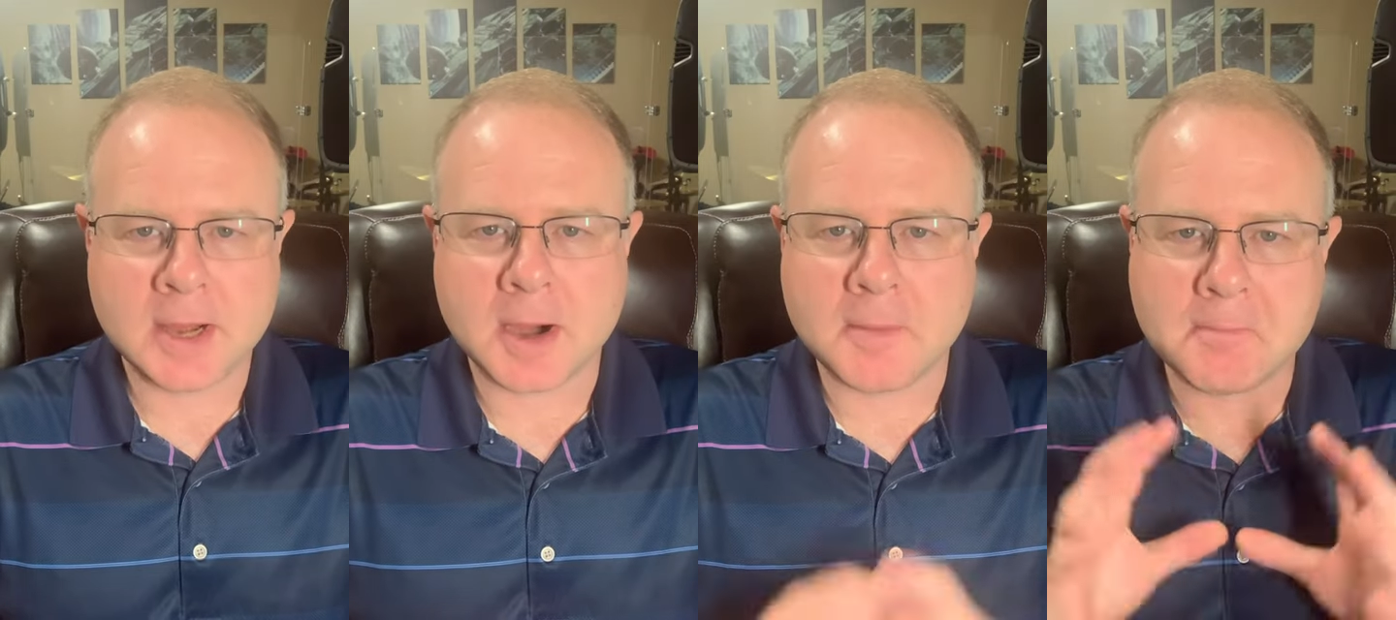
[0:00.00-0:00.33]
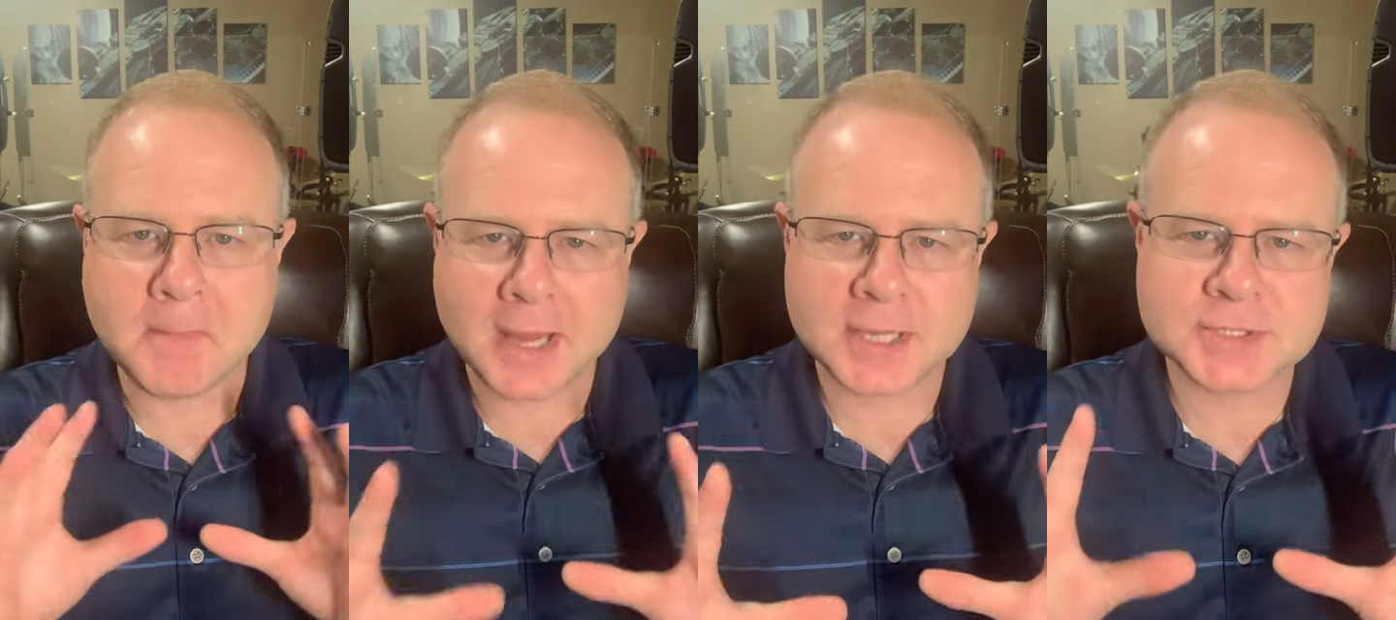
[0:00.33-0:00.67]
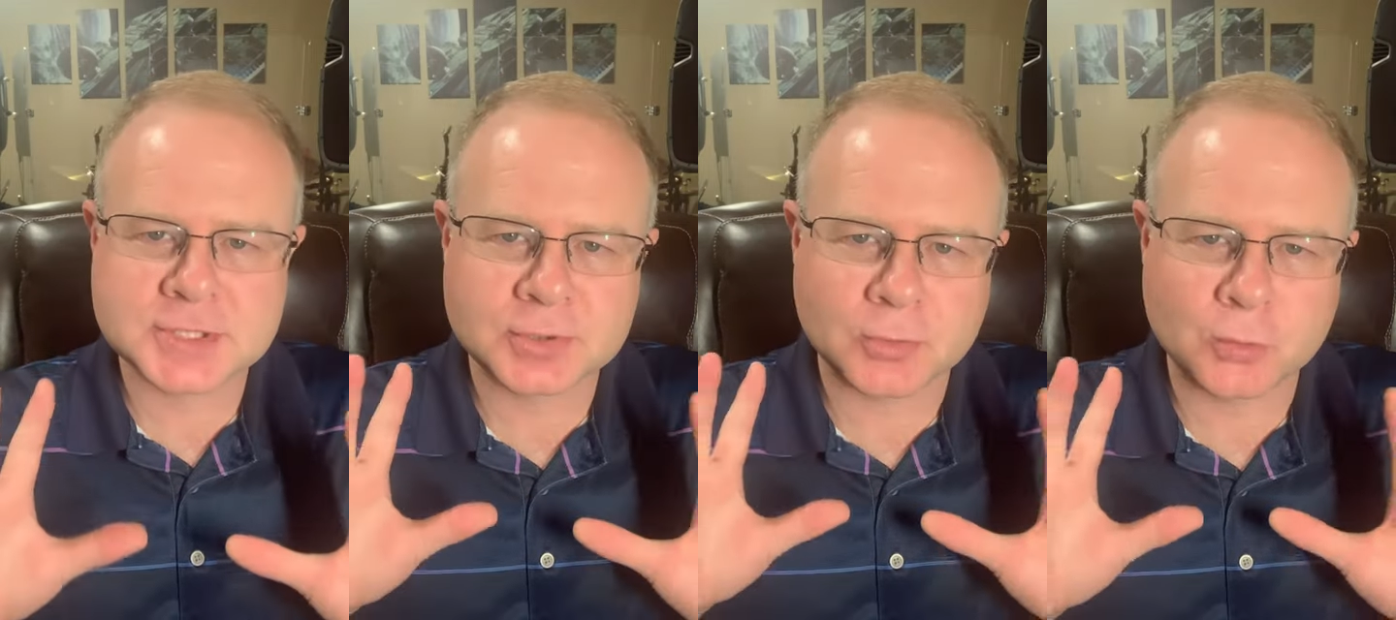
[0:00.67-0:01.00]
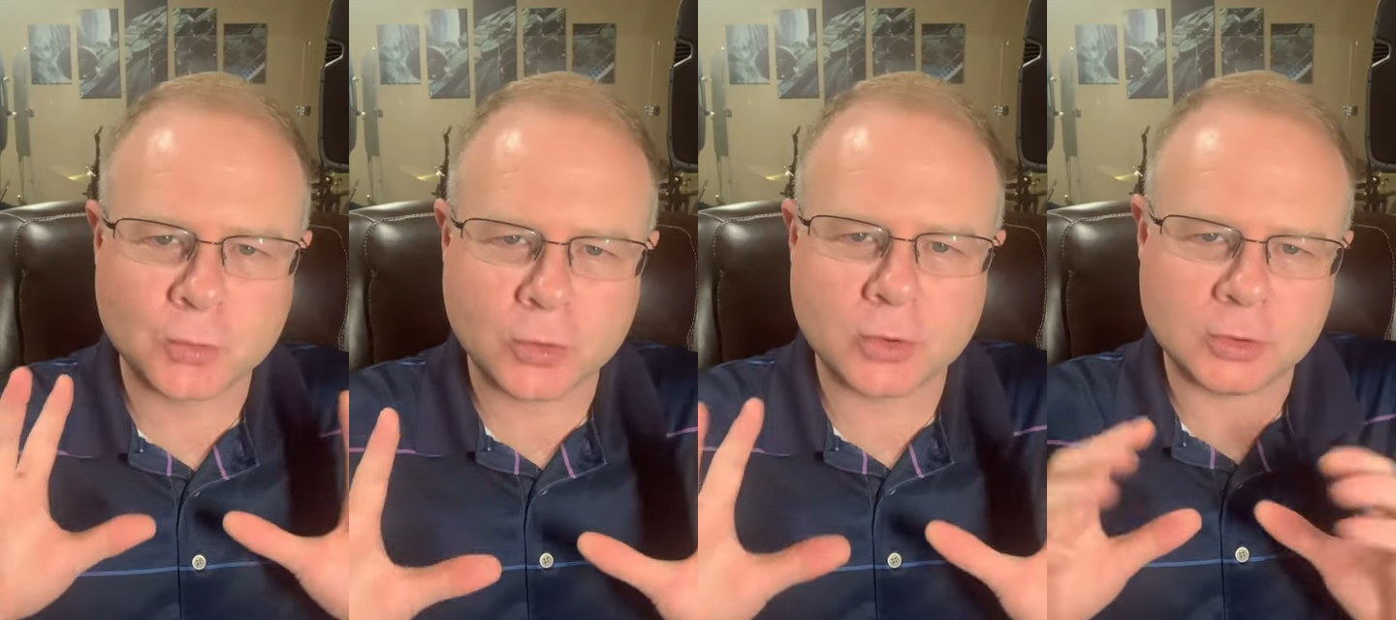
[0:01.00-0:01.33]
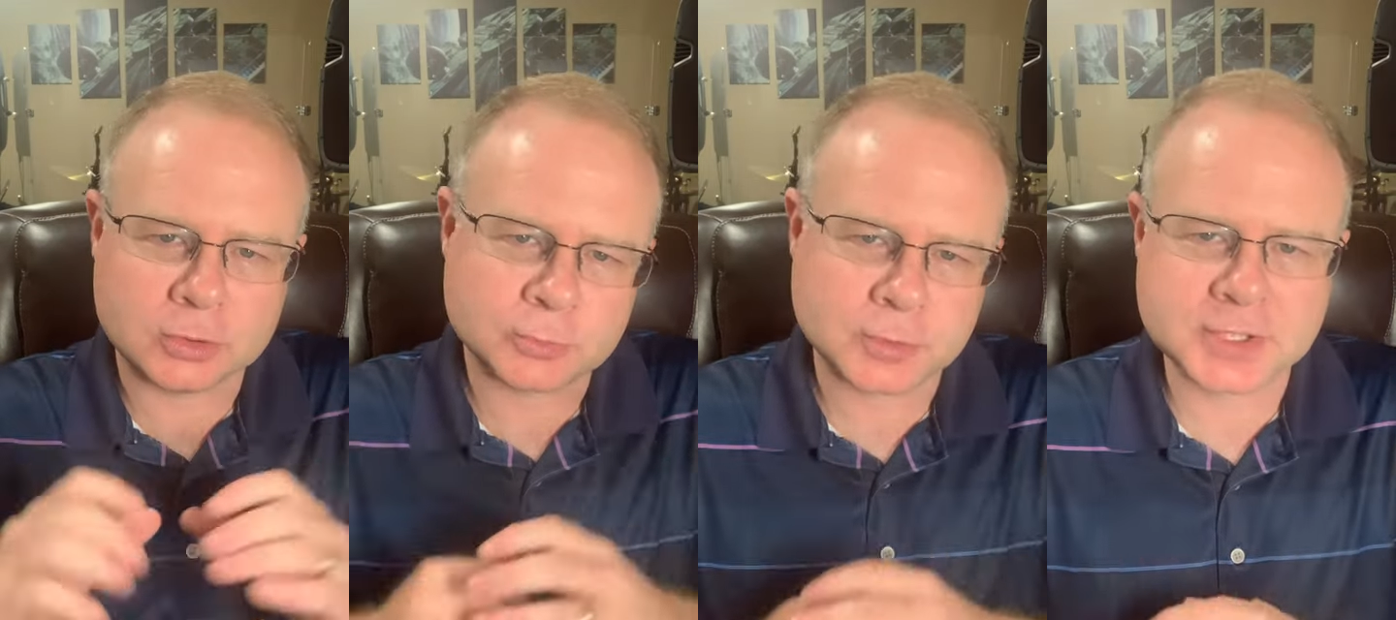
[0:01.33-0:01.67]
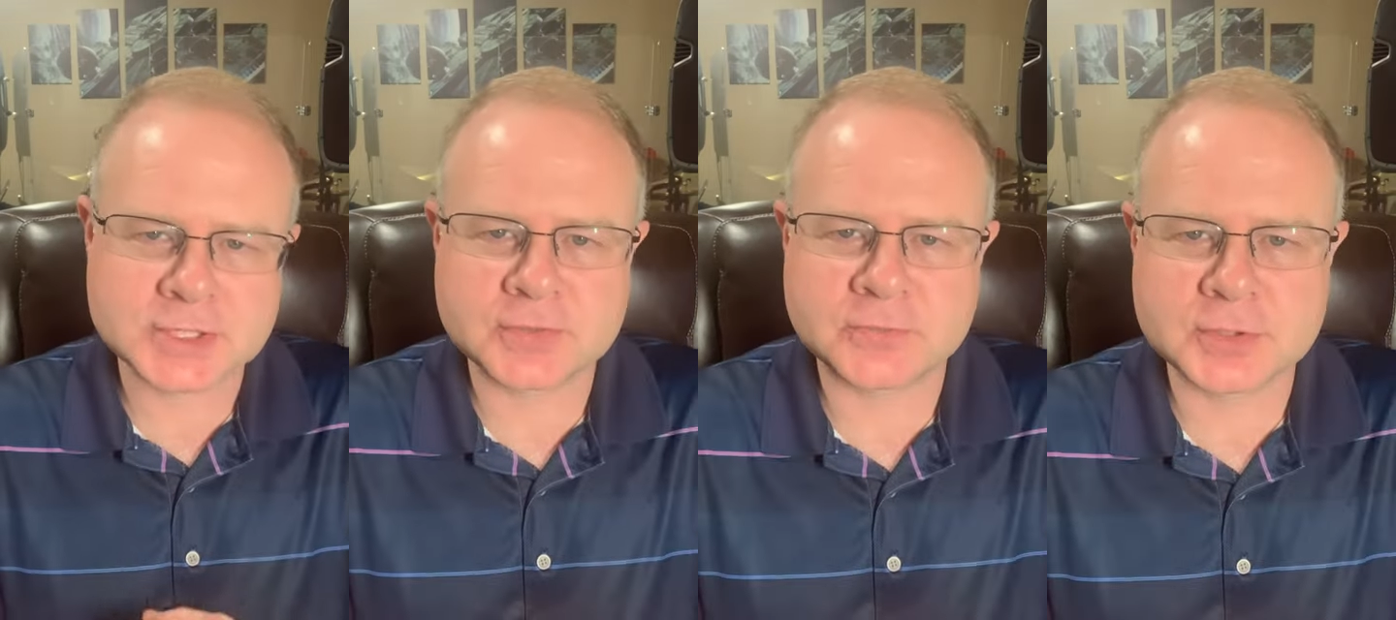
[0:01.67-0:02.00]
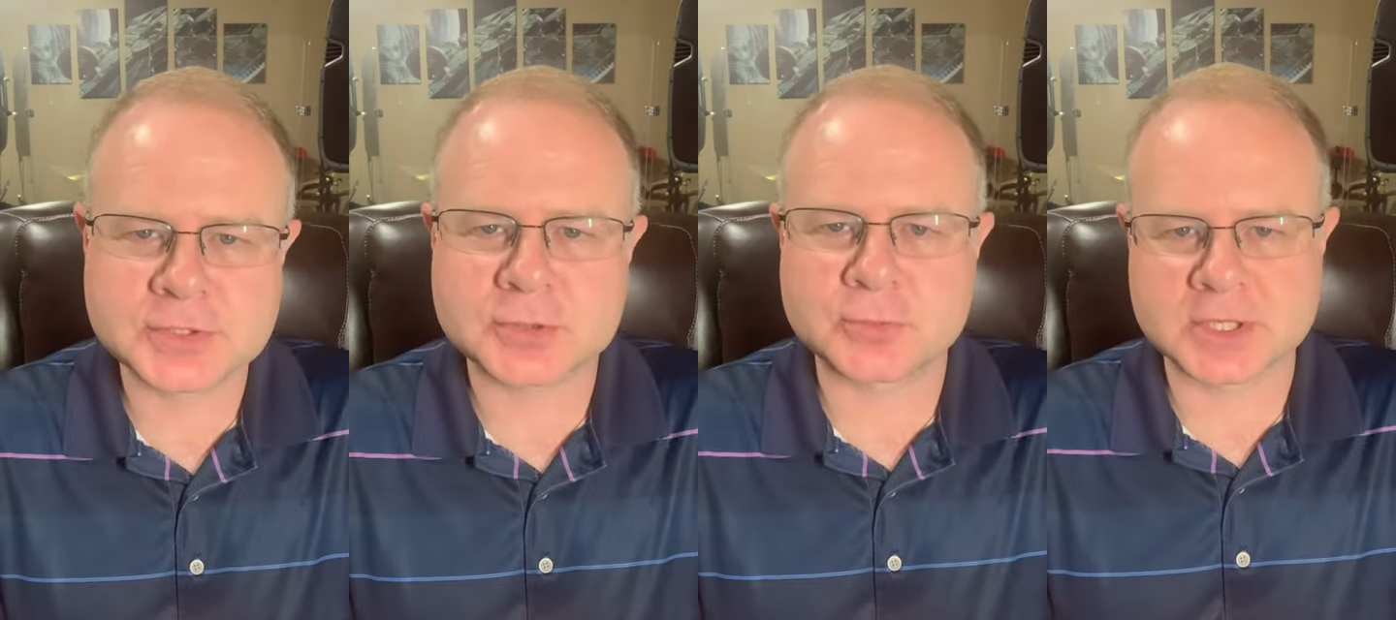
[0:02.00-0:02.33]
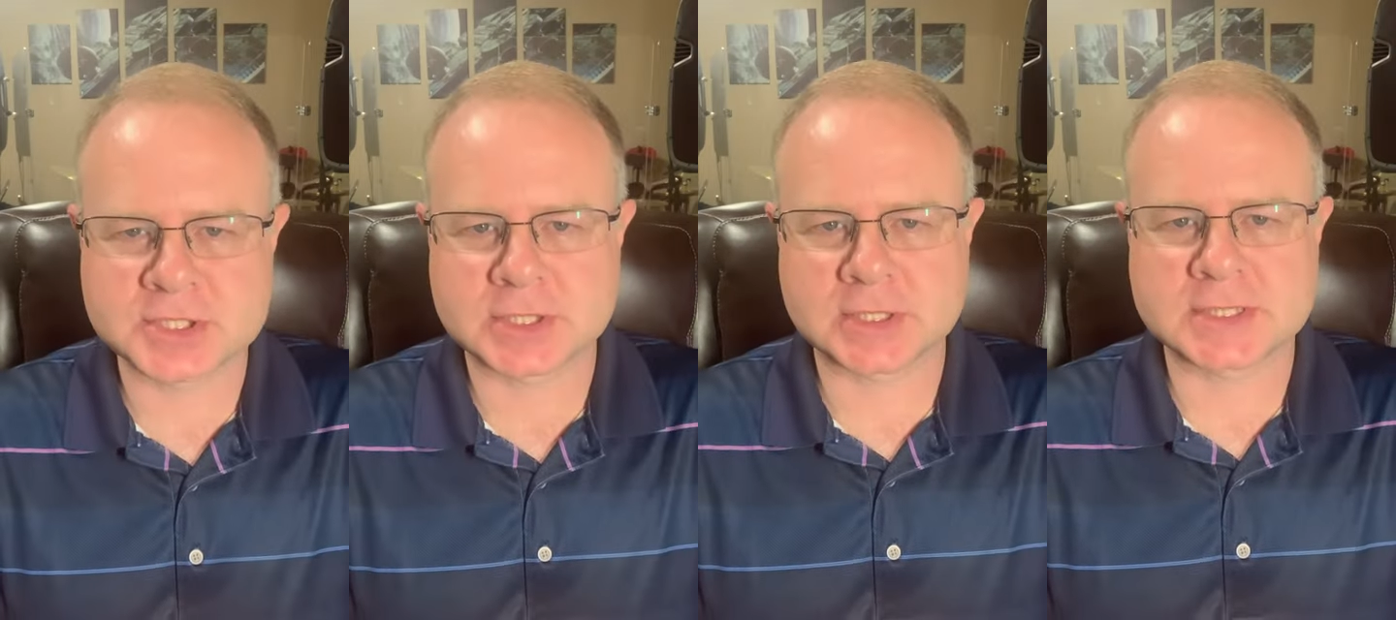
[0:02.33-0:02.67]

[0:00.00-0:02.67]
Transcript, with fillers: amazed the world with his futuristic